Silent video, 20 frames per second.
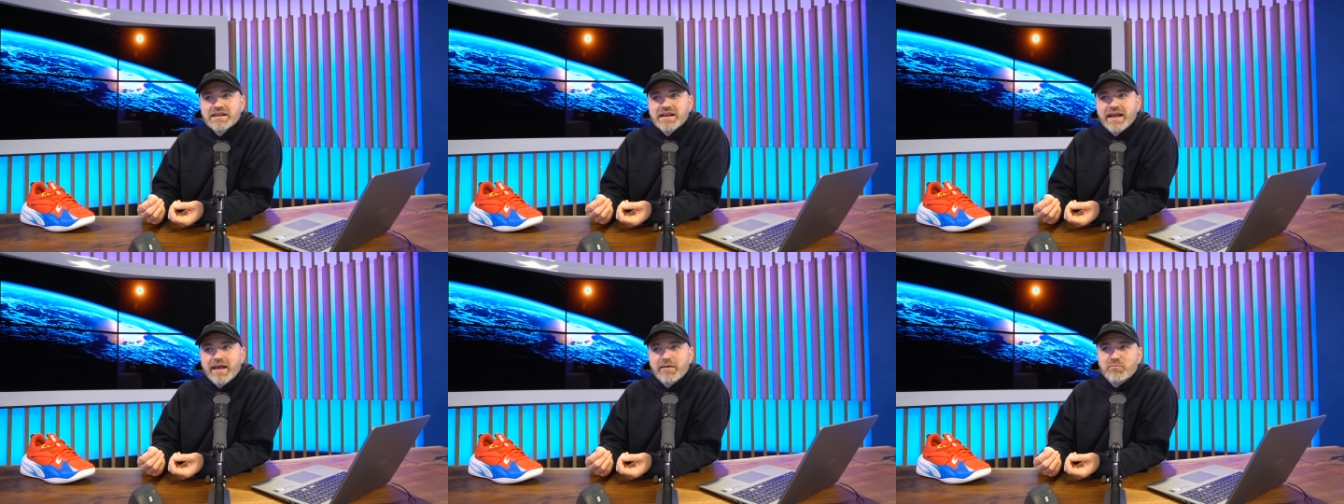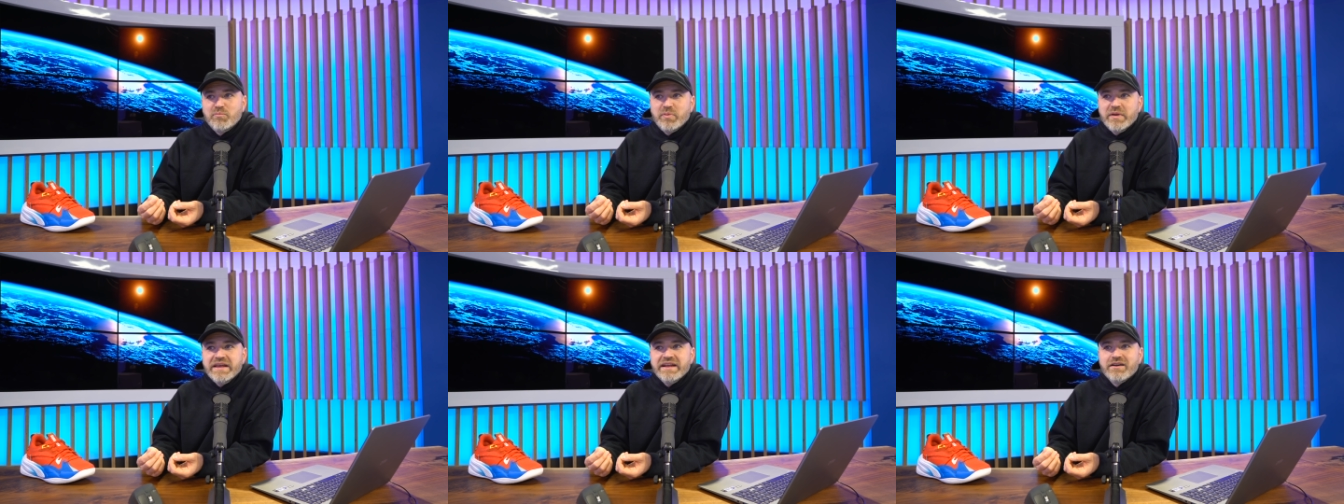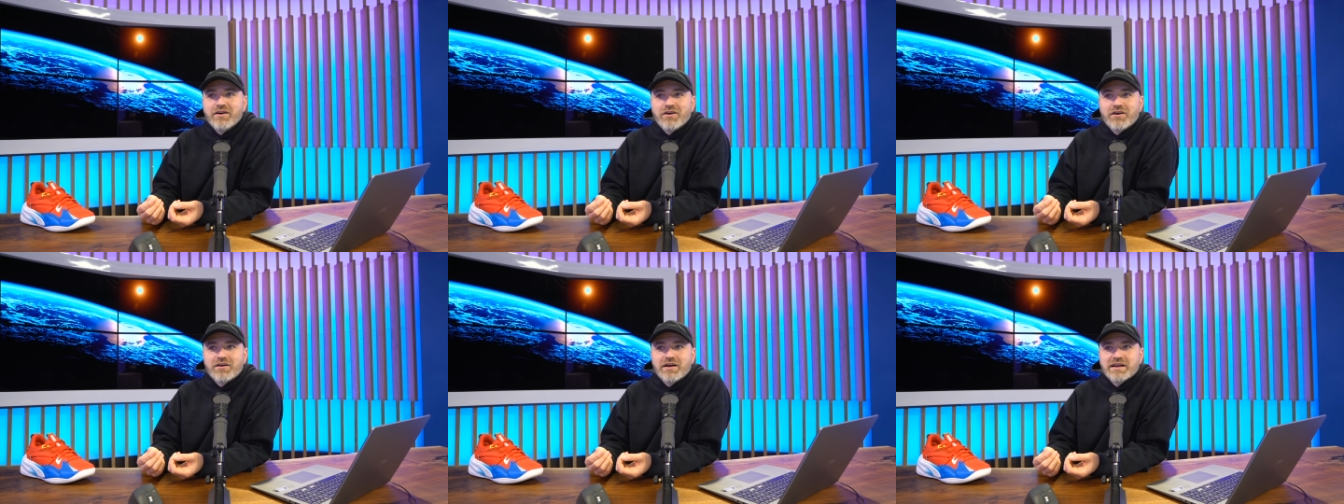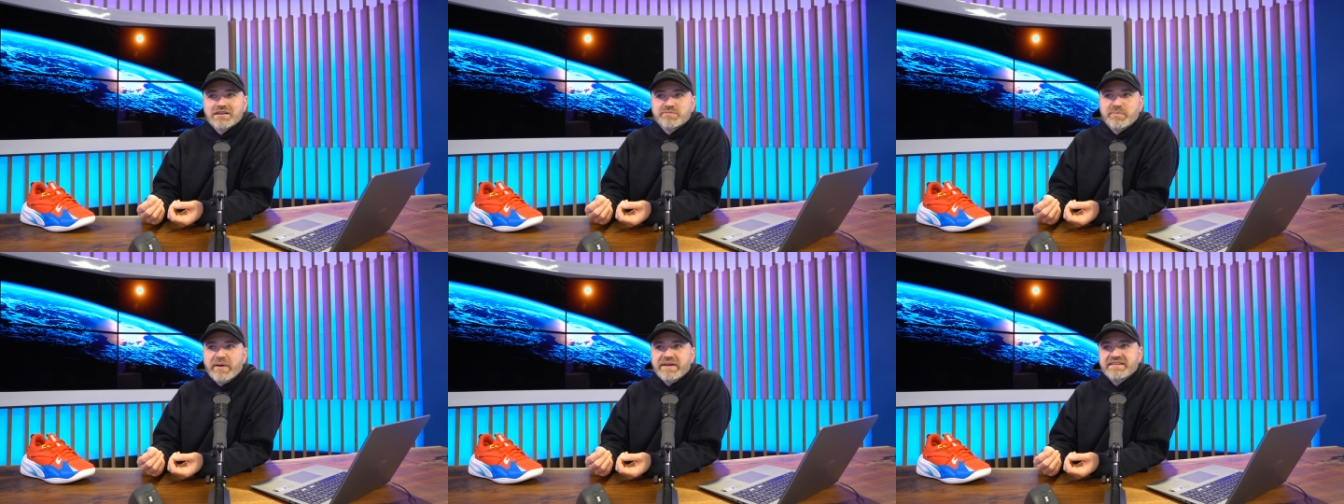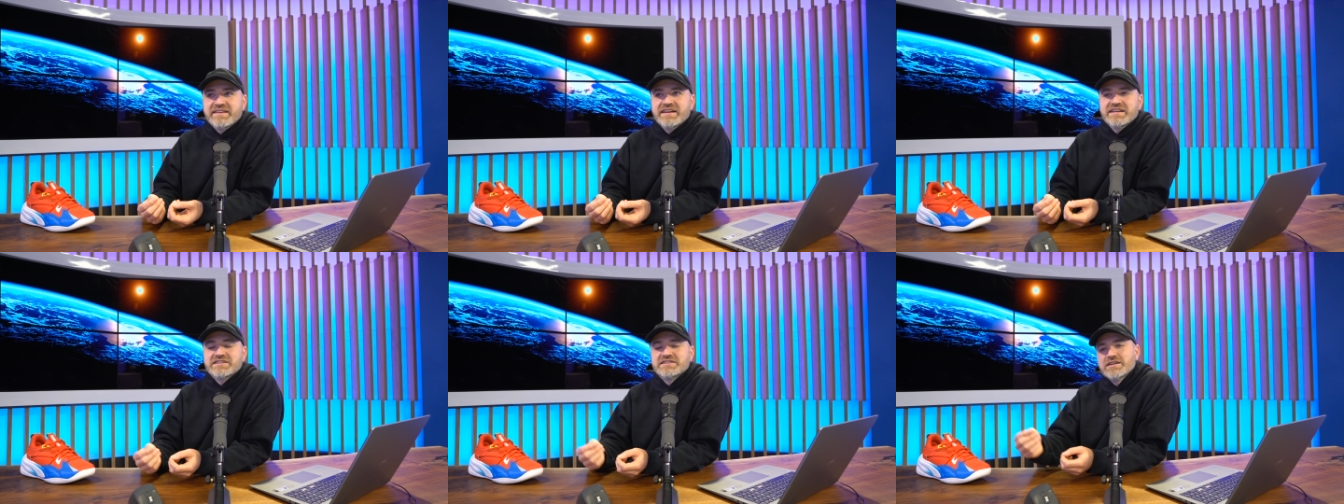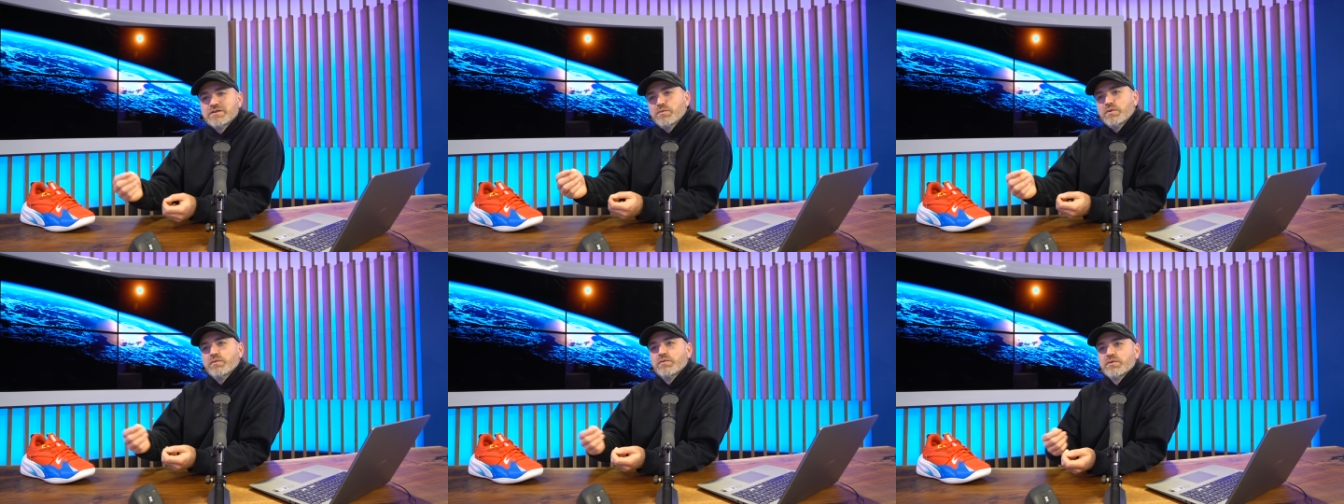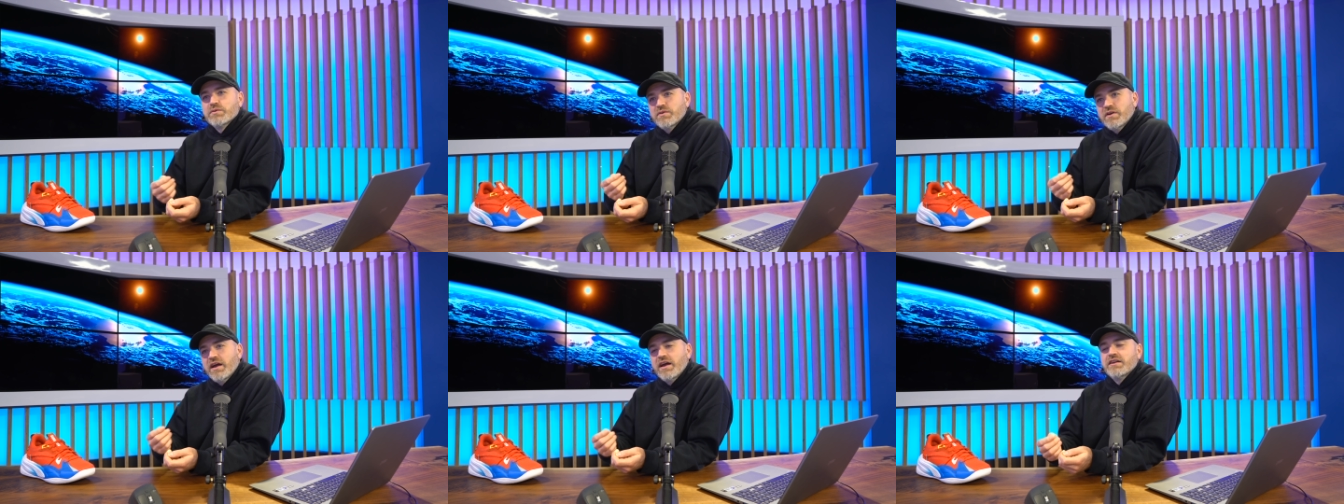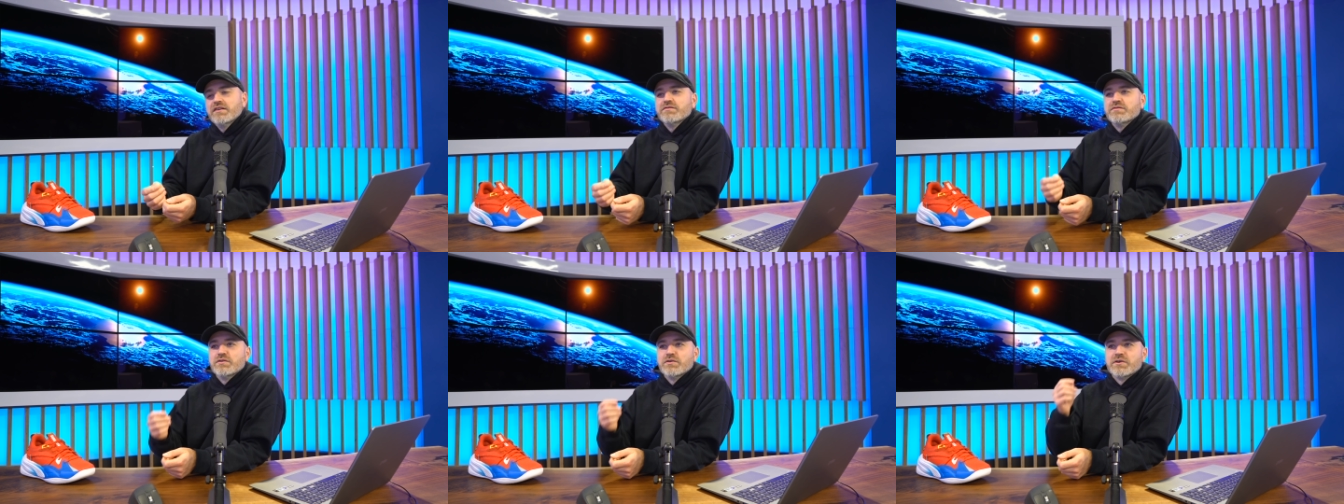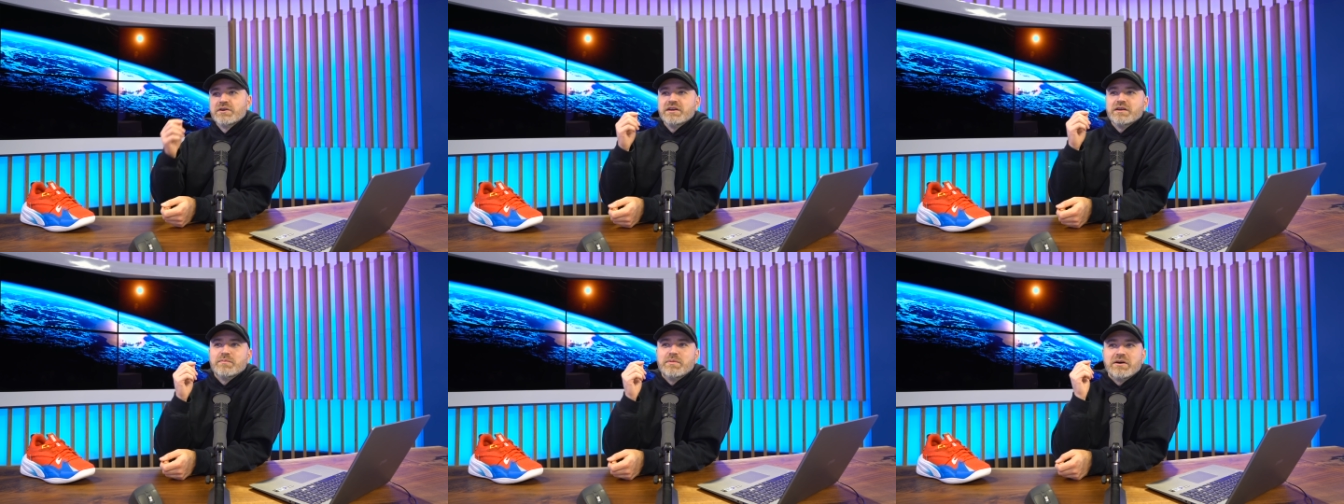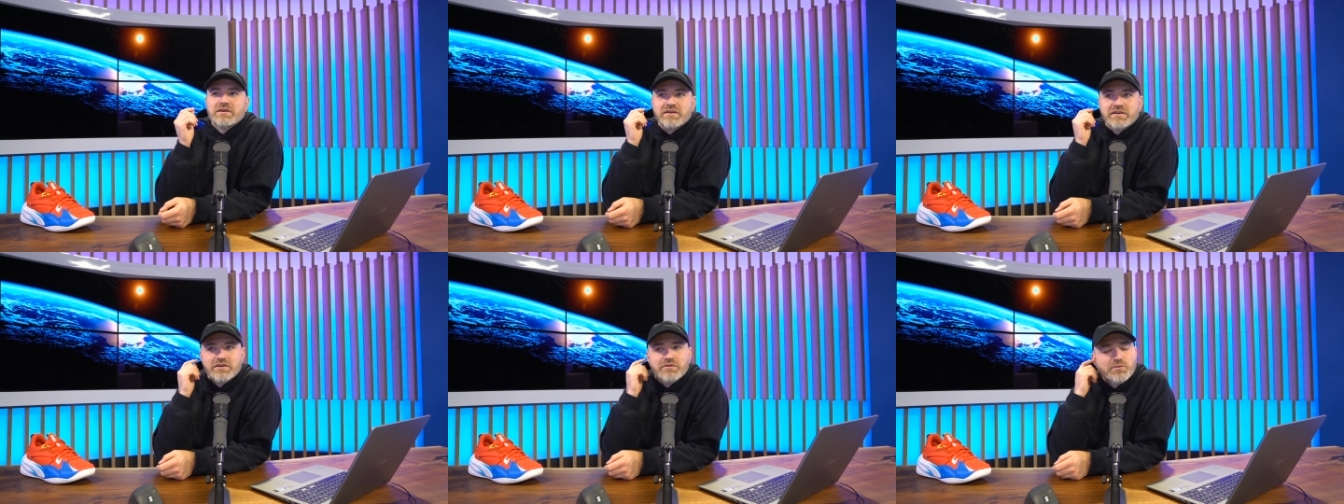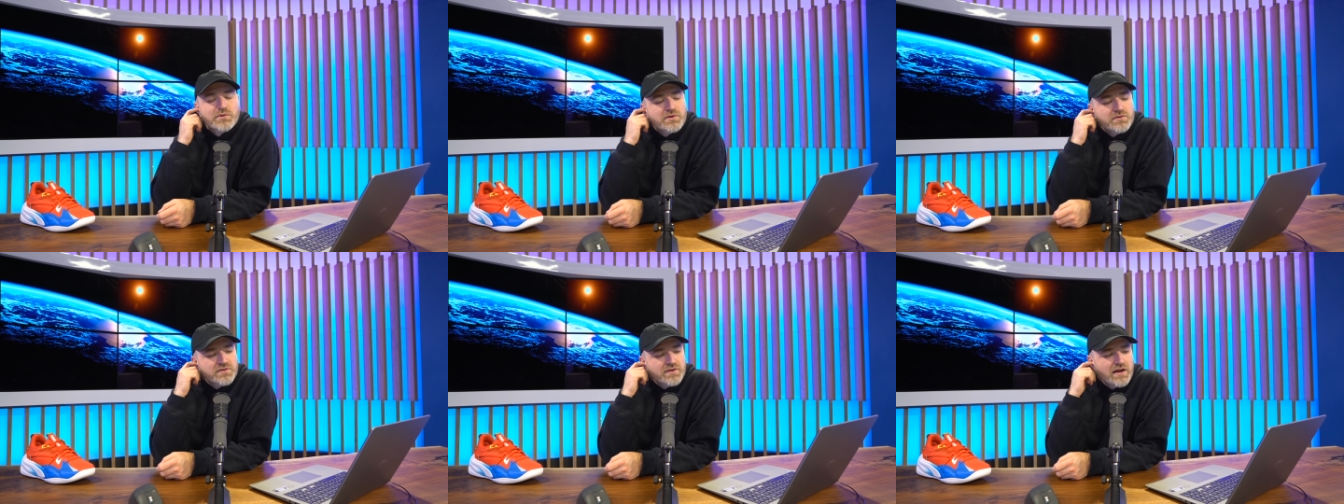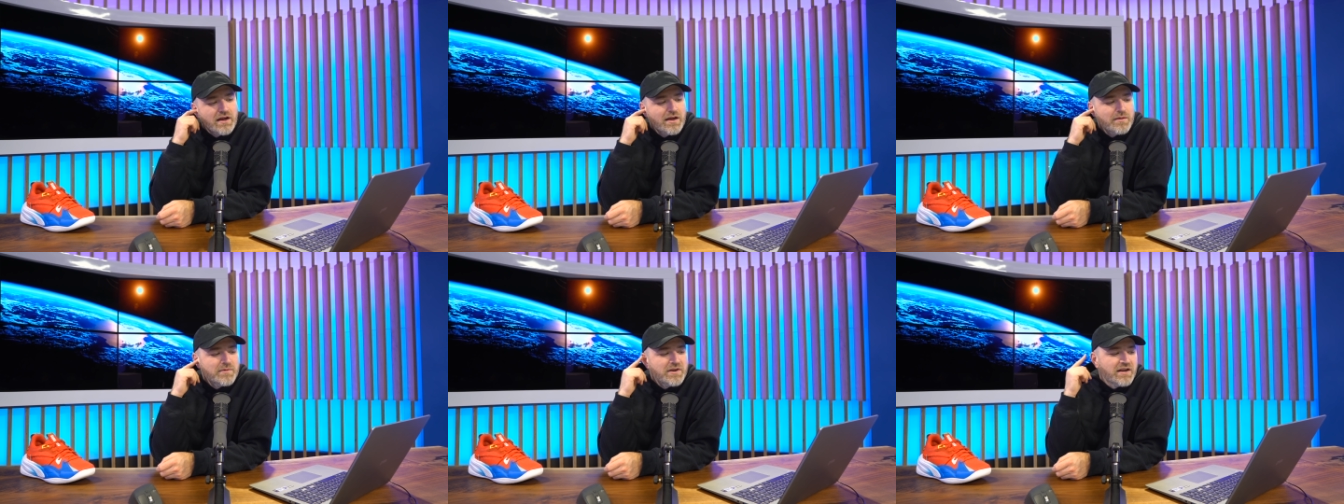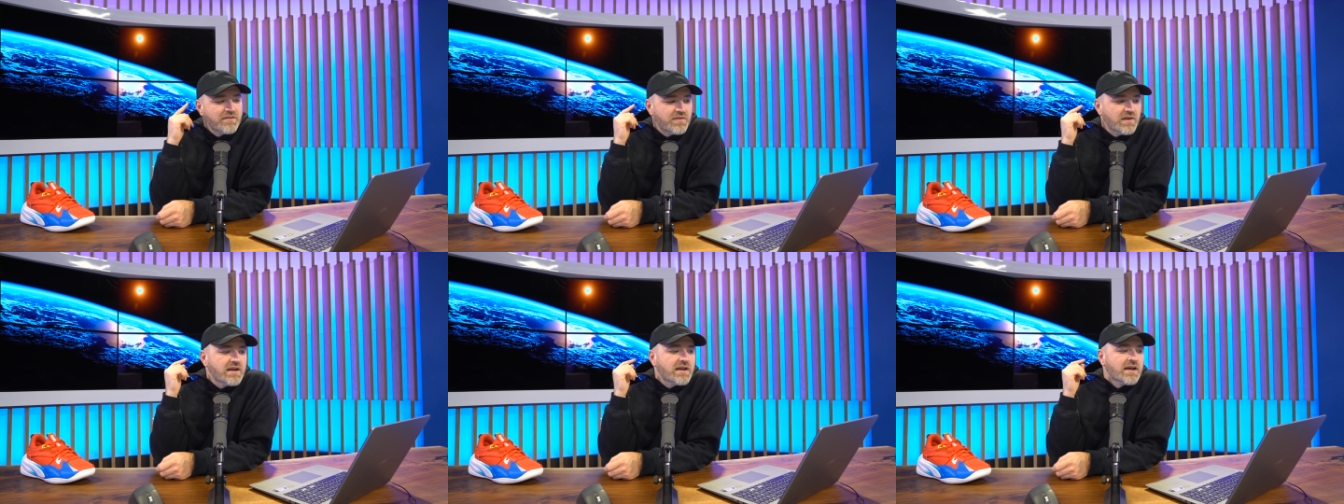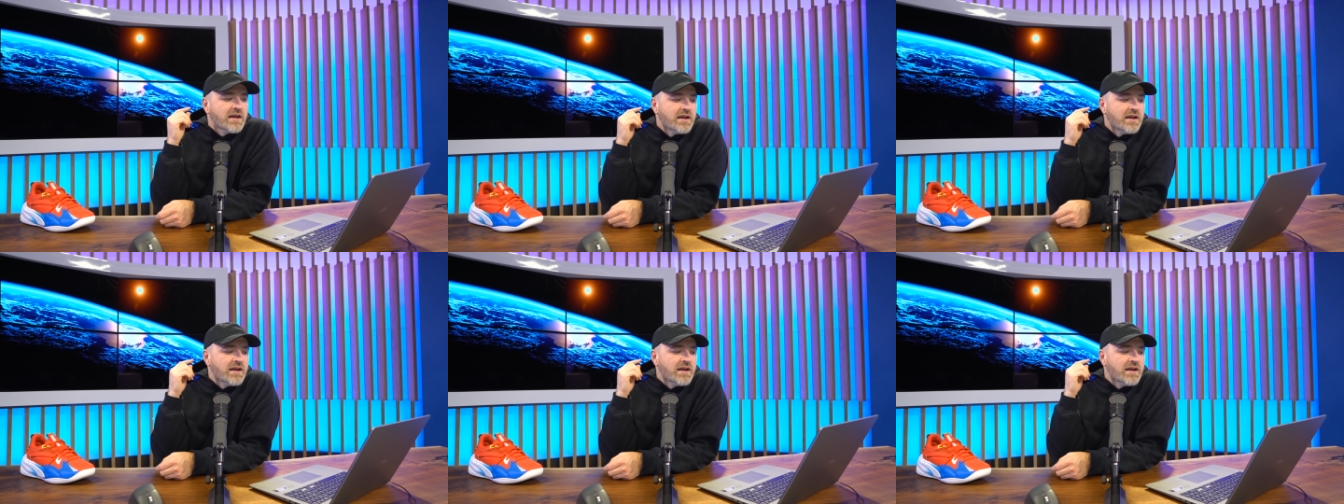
It beat our expectations that we were kind of learning about it in real time. And I think